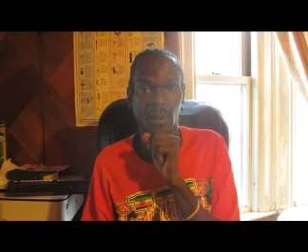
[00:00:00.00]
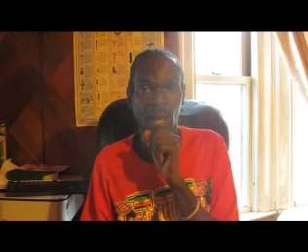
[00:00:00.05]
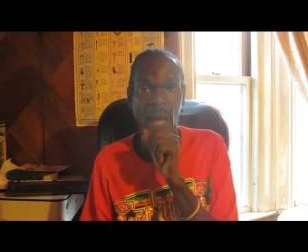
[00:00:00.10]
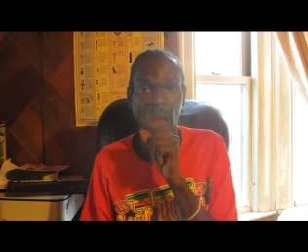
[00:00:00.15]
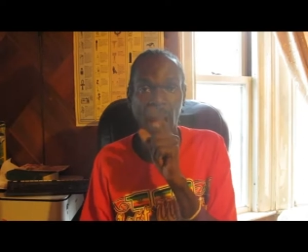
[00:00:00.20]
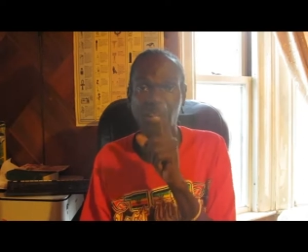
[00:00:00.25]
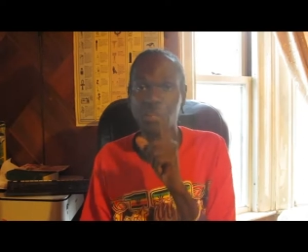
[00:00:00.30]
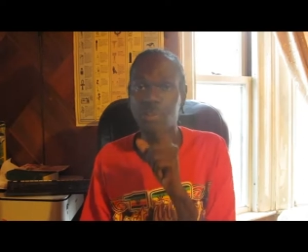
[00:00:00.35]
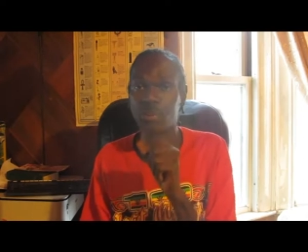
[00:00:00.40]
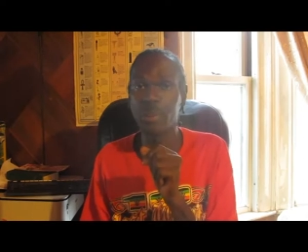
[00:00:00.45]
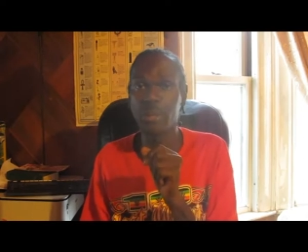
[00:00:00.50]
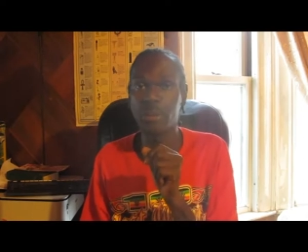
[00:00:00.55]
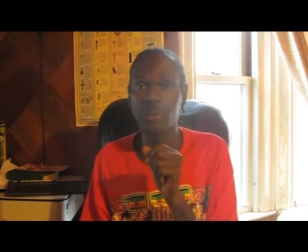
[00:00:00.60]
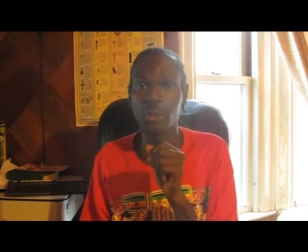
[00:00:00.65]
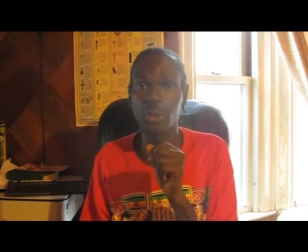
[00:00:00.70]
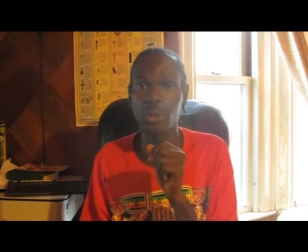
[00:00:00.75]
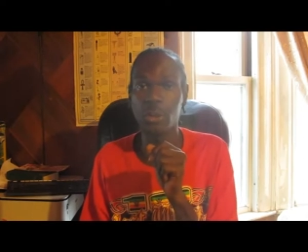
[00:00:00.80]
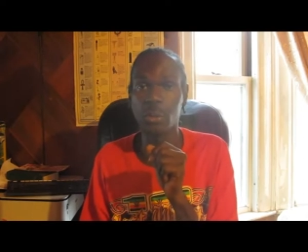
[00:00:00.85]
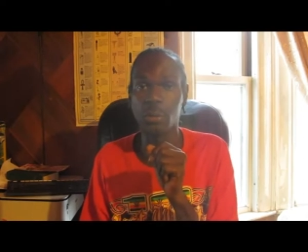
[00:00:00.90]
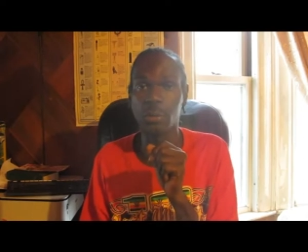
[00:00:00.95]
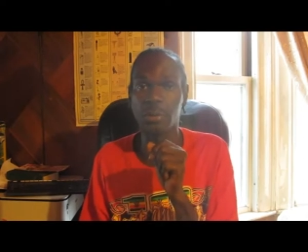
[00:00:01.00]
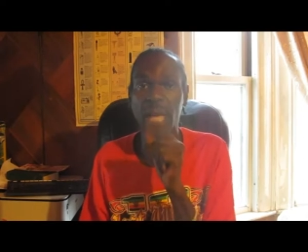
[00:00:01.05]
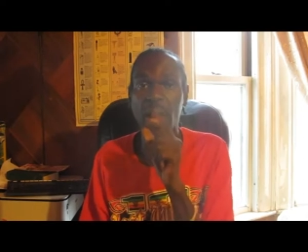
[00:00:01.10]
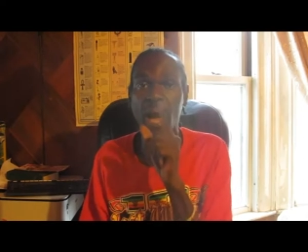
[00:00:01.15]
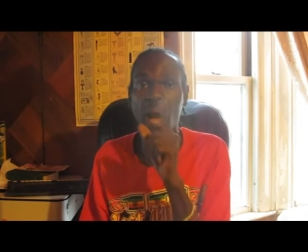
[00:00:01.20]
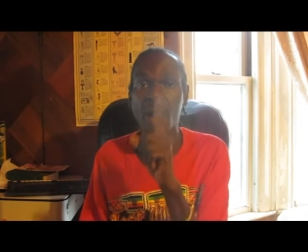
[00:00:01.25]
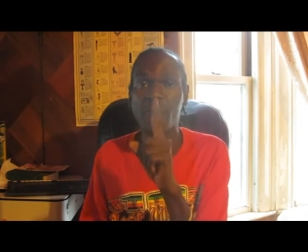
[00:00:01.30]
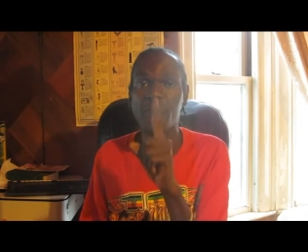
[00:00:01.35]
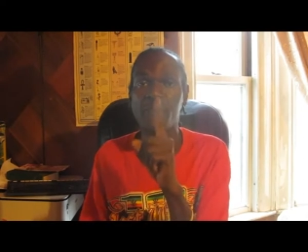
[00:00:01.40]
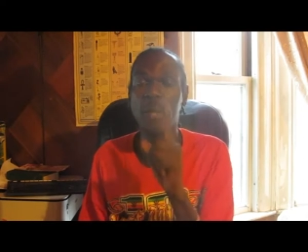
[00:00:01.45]
I swear to you, they
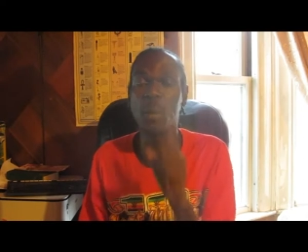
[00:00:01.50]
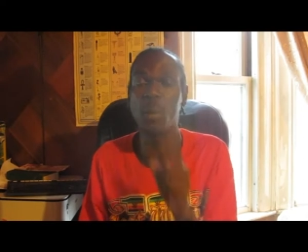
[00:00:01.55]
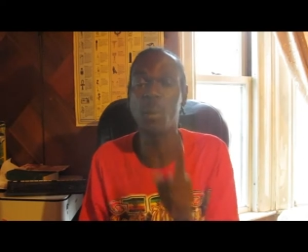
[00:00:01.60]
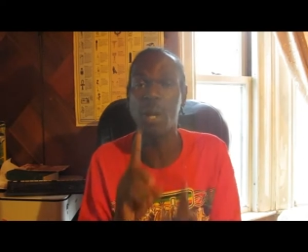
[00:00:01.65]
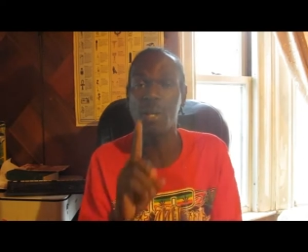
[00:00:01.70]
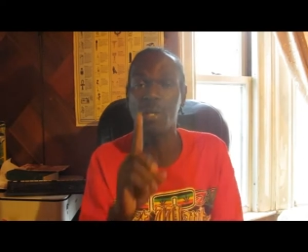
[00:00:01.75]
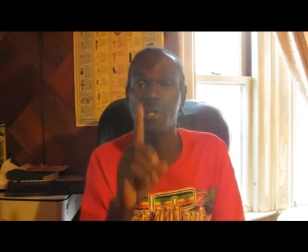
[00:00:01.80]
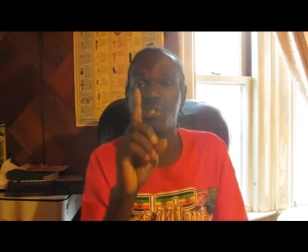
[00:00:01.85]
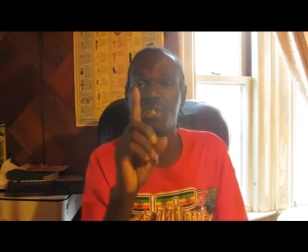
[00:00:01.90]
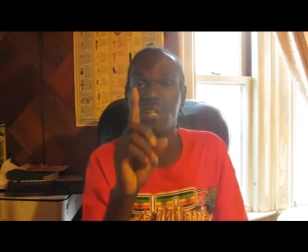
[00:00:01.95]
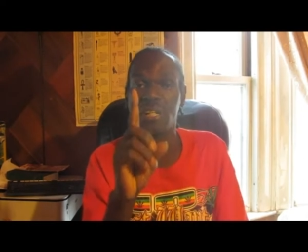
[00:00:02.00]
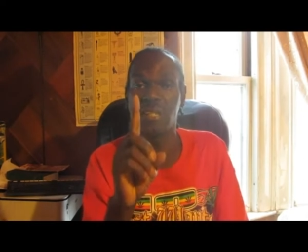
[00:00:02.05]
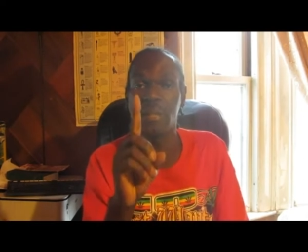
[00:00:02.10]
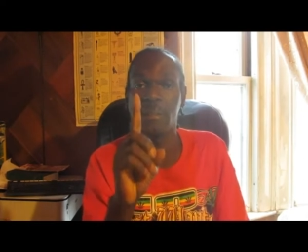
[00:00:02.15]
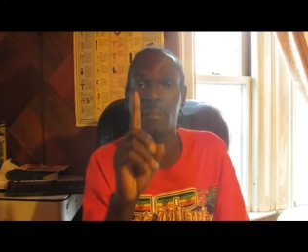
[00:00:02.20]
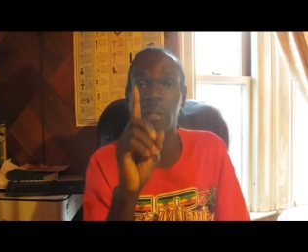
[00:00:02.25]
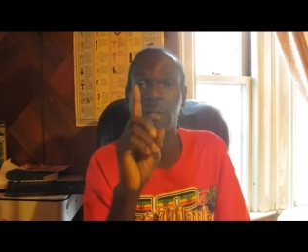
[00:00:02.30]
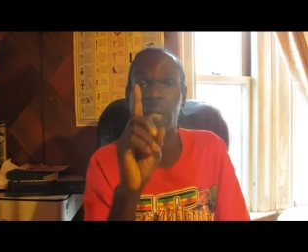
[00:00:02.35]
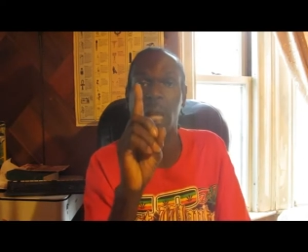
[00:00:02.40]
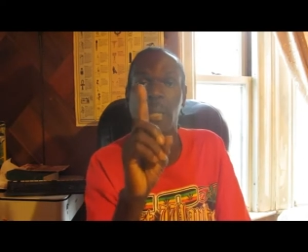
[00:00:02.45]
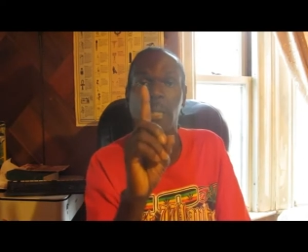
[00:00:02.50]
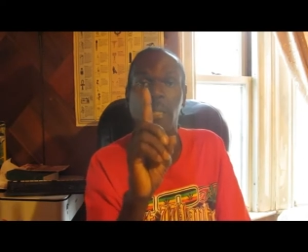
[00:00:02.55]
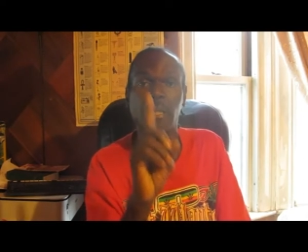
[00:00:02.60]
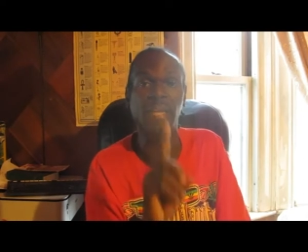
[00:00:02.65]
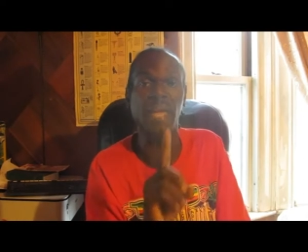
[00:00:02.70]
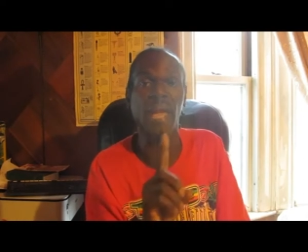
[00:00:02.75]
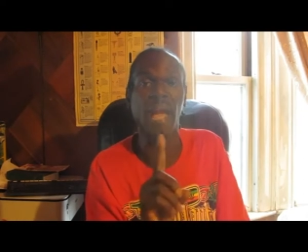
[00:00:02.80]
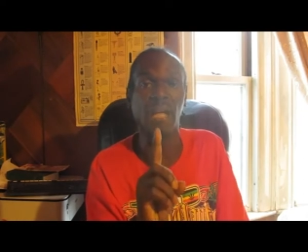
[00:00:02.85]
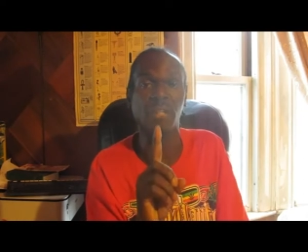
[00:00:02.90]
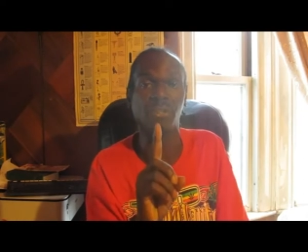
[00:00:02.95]
offered me $100 a month on
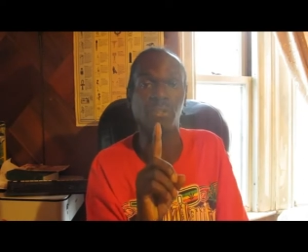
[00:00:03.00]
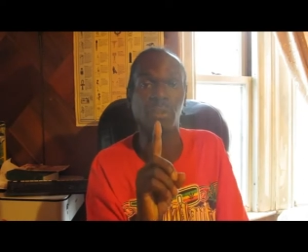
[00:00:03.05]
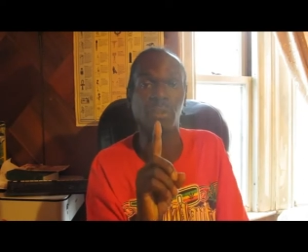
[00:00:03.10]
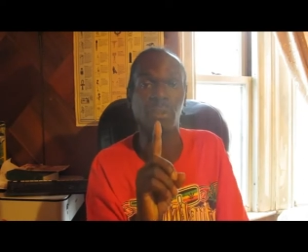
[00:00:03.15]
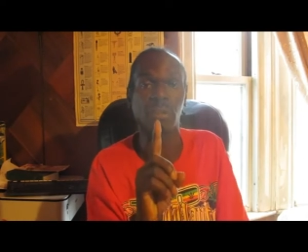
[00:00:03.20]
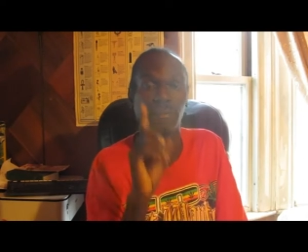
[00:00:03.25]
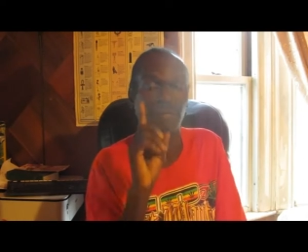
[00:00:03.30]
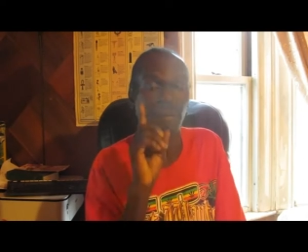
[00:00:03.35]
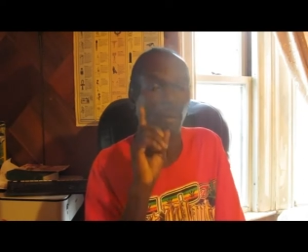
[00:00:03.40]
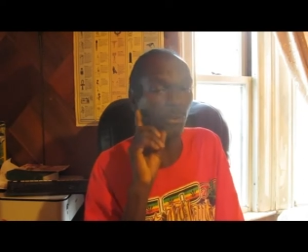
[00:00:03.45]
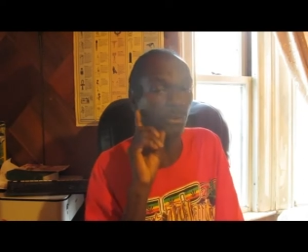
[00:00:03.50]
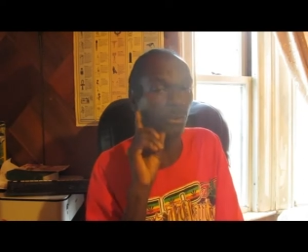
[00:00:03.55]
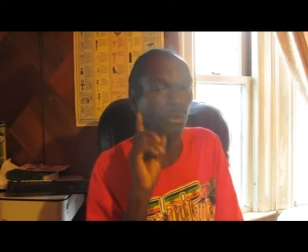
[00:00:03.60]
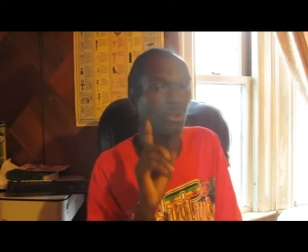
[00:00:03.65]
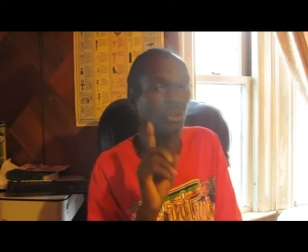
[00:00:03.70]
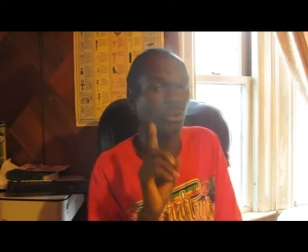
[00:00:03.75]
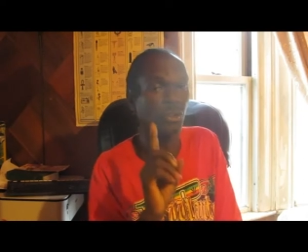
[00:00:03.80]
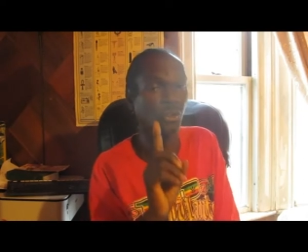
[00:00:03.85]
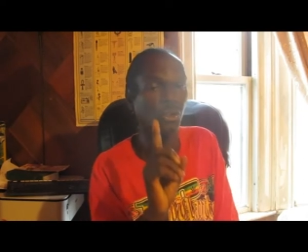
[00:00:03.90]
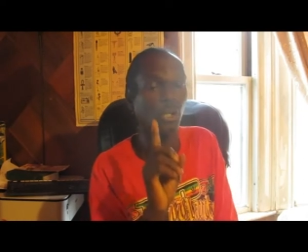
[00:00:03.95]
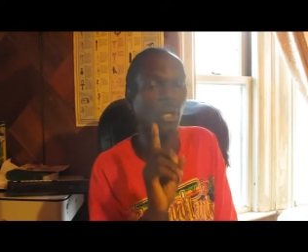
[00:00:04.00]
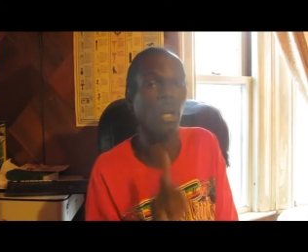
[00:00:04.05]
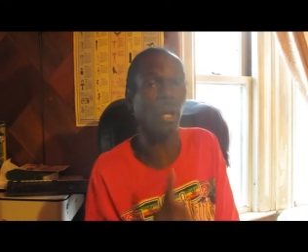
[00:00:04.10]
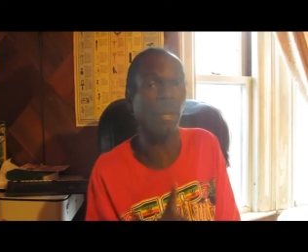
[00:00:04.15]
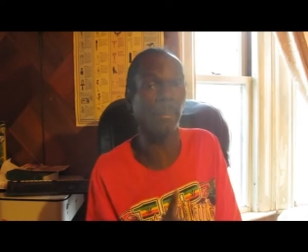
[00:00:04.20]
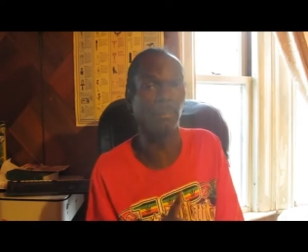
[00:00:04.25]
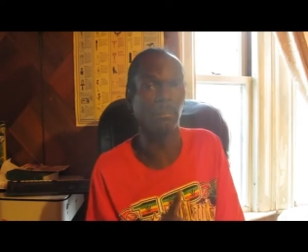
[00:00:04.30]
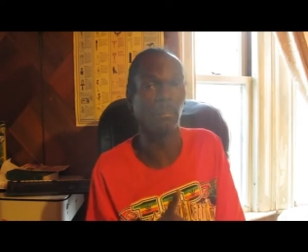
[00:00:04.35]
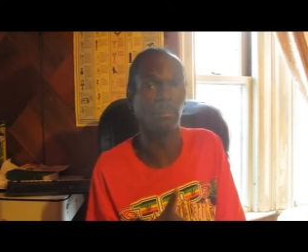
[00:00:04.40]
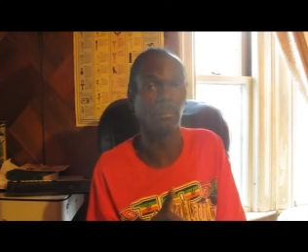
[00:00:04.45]
cash if I was to shut
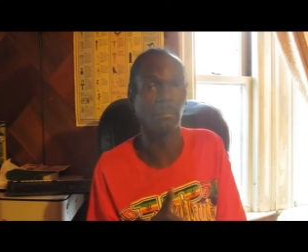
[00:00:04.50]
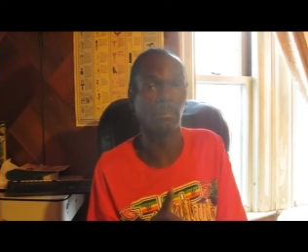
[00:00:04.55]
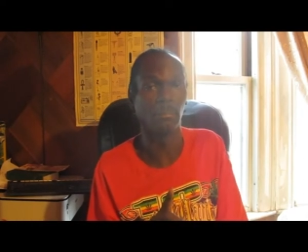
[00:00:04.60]
up.